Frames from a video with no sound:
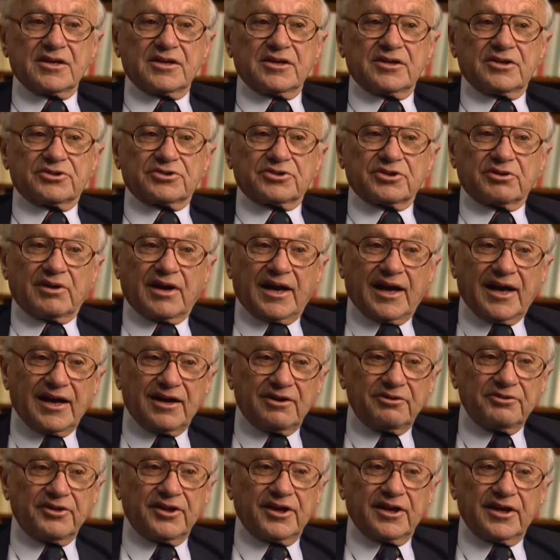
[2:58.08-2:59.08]
So
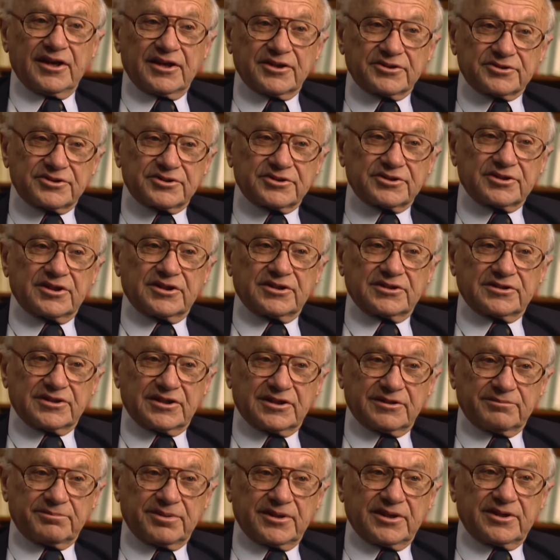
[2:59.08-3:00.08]
how they exercise
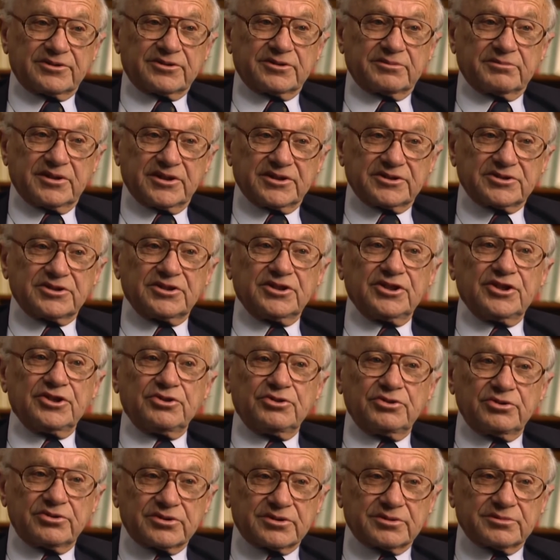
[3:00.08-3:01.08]
that power makes an
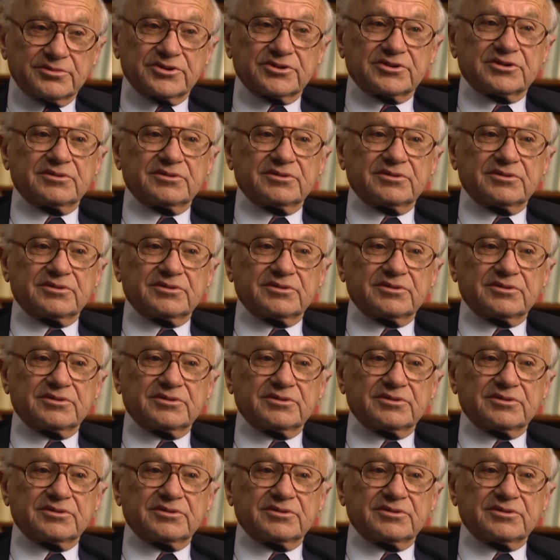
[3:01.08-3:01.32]
enormous